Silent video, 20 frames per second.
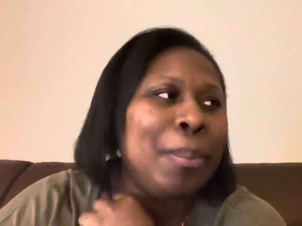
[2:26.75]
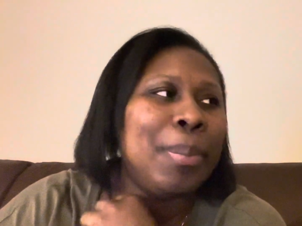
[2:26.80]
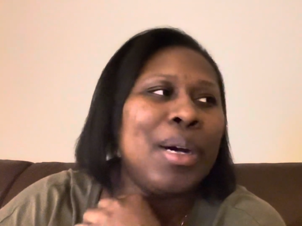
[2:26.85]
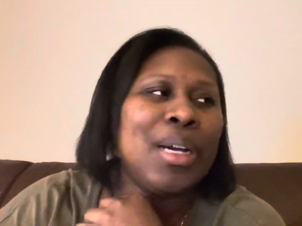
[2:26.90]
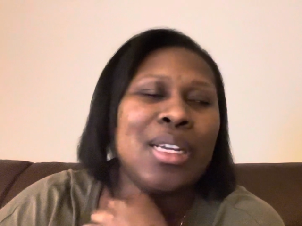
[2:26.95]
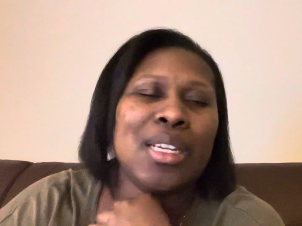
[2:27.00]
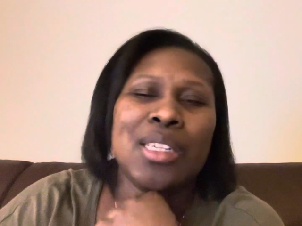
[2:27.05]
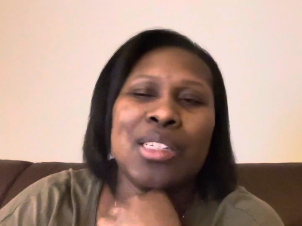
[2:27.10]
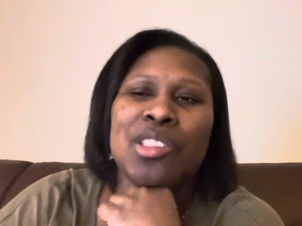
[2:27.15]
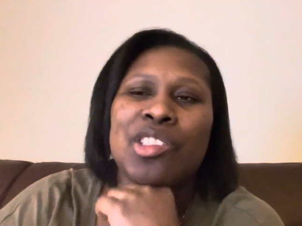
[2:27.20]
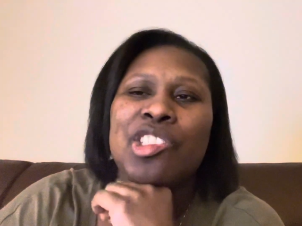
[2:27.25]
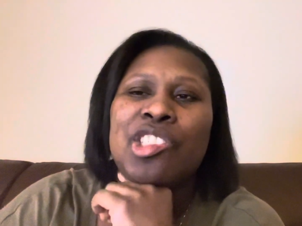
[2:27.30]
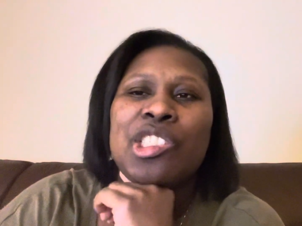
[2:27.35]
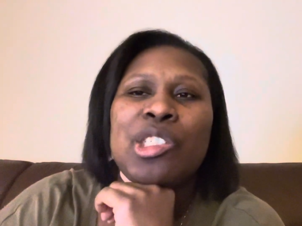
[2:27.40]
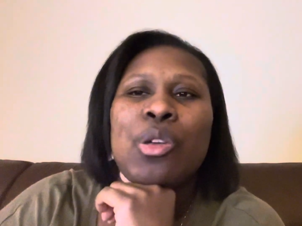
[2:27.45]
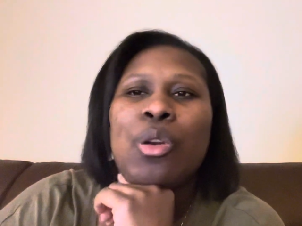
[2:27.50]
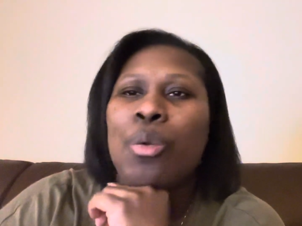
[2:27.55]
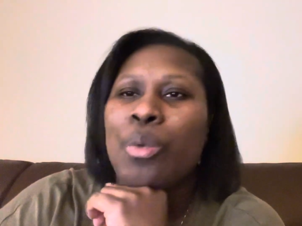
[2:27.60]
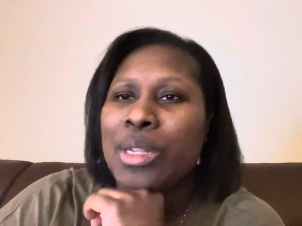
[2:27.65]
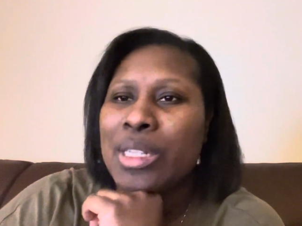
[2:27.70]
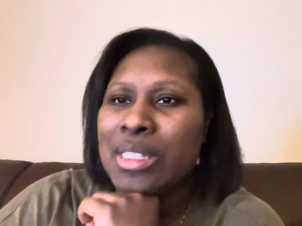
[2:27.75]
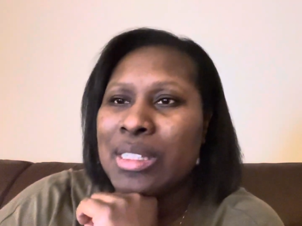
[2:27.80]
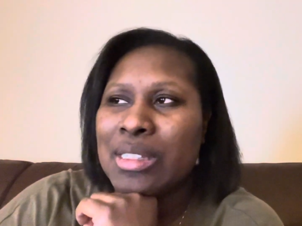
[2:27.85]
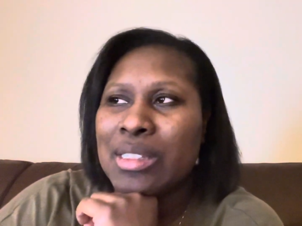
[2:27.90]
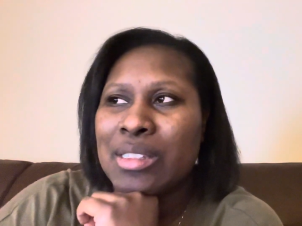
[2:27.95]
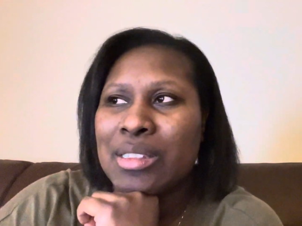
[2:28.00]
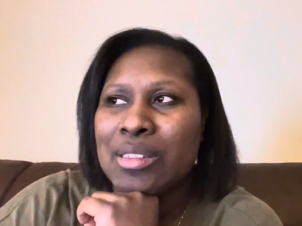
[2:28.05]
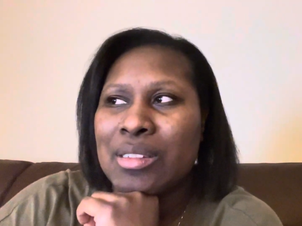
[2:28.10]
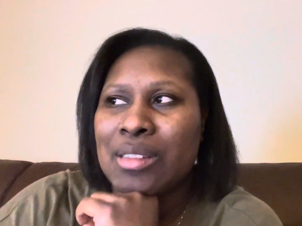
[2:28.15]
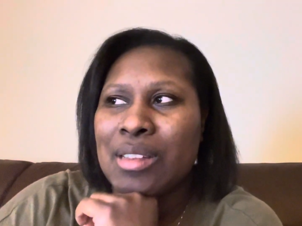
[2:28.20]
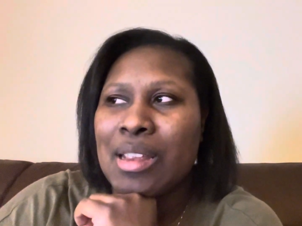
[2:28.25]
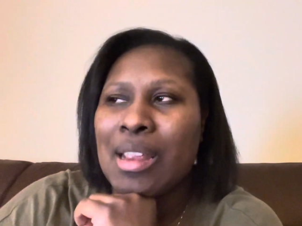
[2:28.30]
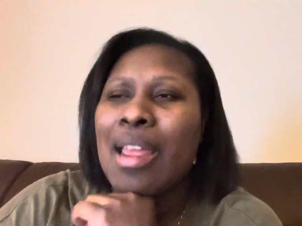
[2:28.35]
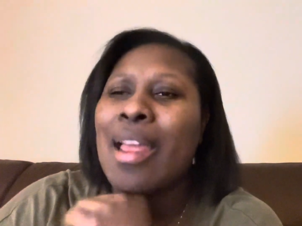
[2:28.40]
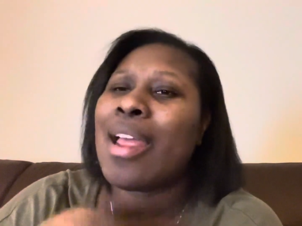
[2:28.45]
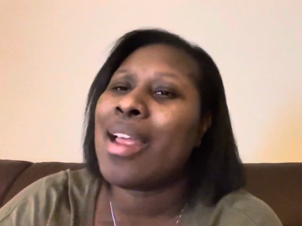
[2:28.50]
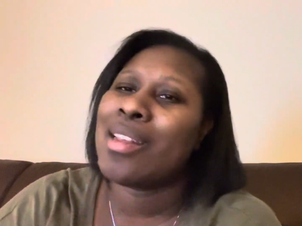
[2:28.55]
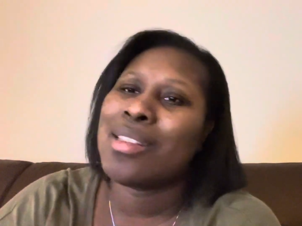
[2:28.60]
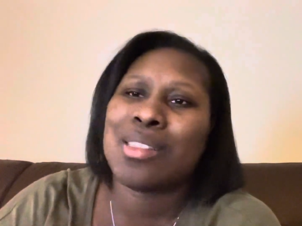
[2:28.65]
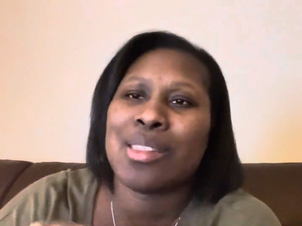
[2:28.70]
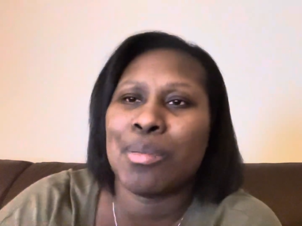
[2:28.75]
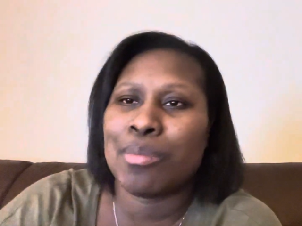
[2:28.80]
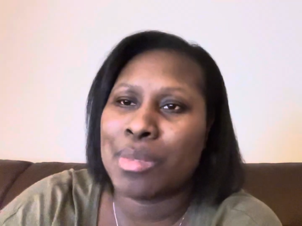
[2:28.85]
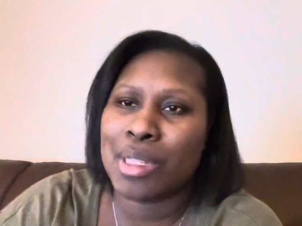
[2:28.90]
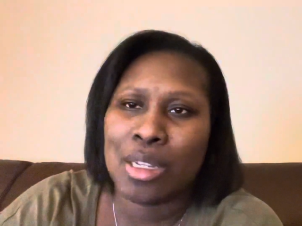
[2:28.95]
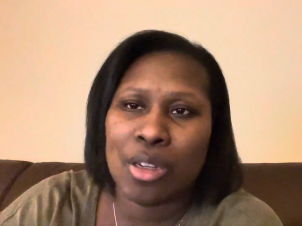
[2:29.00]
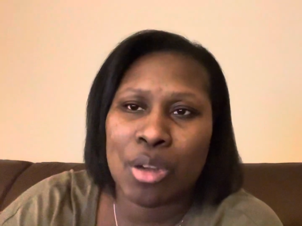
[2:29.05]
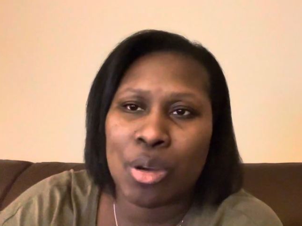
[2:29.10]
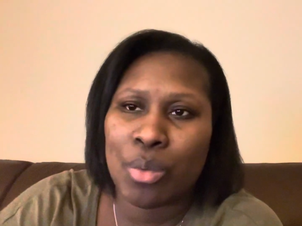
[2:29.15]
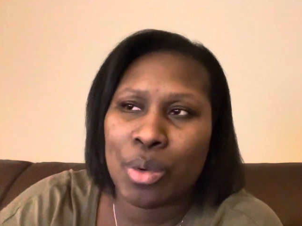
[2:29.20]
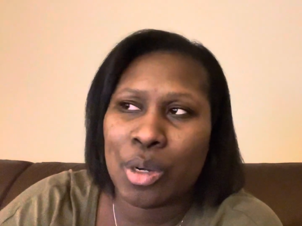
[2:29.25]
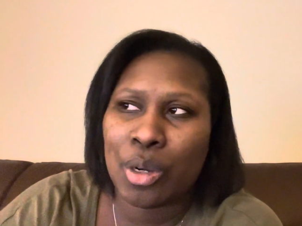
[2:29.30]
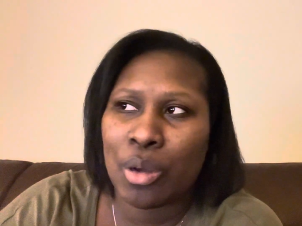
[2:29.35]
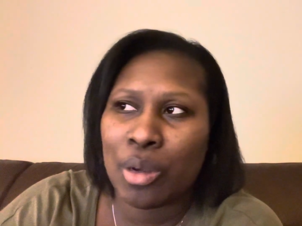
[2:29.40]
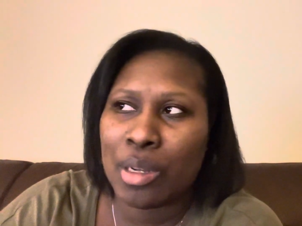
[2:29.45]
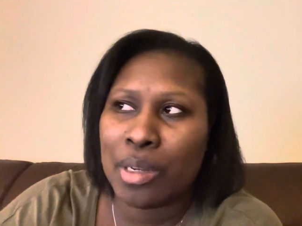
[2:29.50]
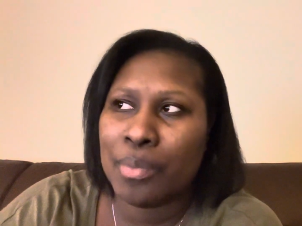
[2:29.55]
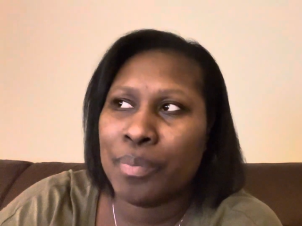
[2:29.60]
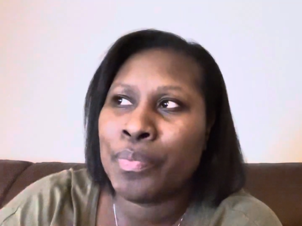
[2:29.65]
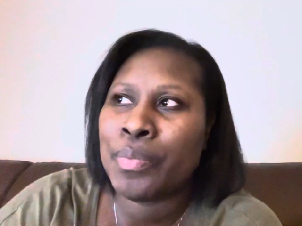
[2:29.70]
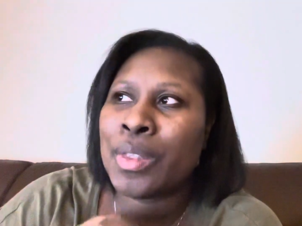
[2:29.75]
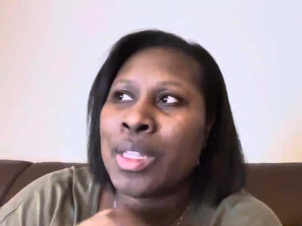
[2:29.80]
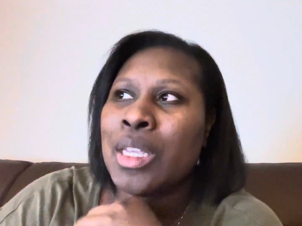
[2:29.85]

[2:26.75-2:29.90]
but she always has something going on.